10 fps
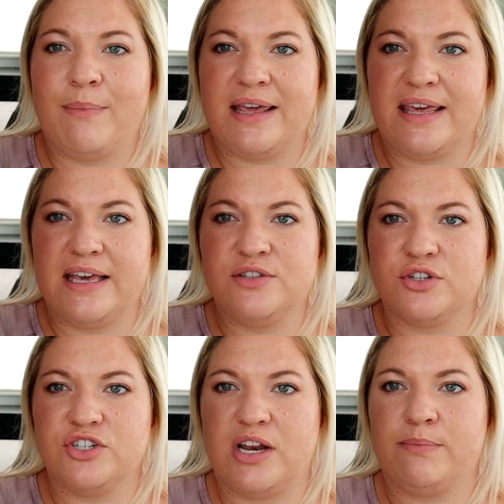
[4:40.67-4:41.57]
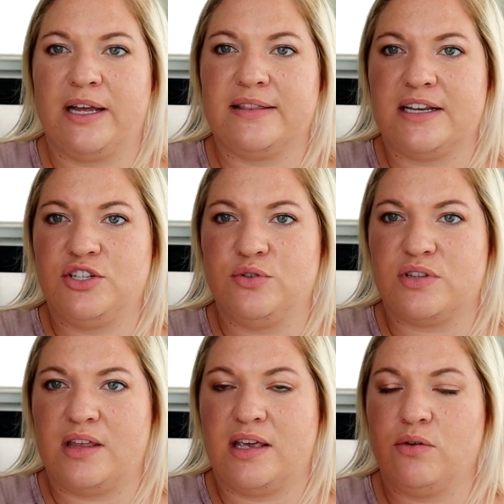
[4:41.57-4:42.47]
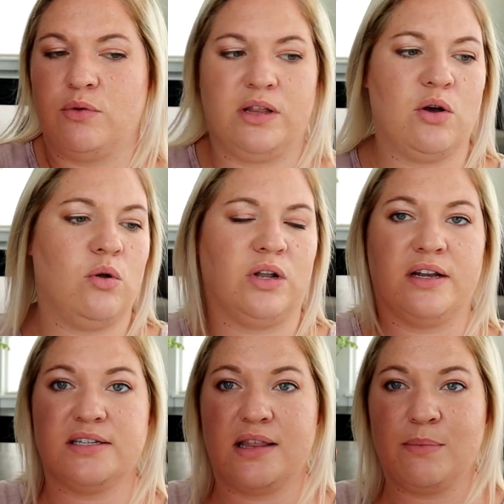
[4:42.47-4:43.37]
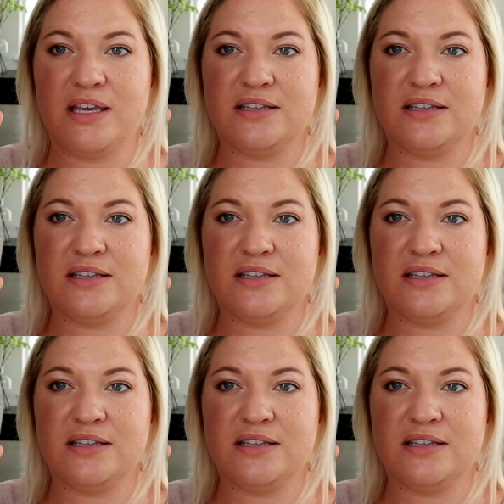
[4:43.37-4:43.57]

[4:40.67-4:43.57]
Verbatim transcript: My kids are shaped like that too so they can really hold on to them